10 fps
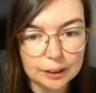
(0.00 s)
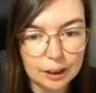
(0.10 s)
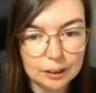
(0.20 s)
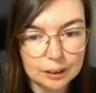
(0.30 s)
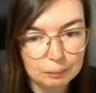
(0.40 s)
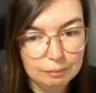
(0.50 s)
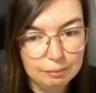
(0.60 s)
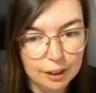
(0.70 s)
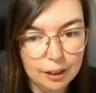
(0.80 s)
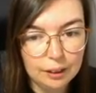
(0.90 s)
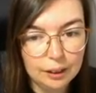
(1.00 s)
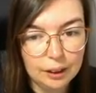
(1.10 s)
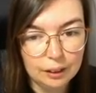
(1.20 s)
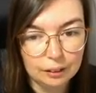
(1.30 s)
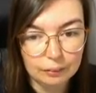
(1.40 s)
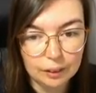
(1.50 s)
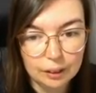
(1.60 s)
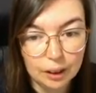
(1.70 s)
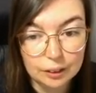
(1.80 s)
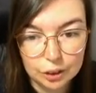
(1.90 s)
there has to be fair and equal
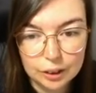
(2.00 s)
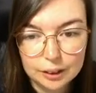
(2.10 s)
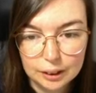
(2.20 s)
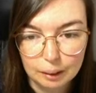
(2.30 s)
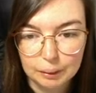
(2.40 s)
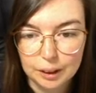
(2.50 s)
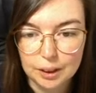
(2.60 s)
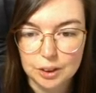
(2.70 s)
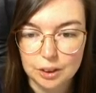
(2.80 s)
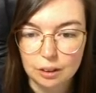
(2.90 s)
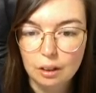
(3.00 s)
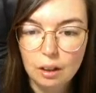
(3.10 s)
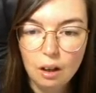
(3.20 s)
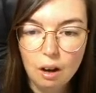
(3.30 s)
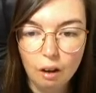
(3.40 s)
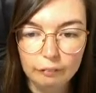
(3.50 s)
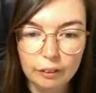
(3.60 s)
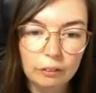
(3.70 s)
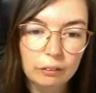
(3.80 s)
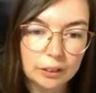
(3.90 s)
and just application of the
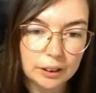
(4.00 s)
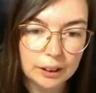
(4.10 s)
law to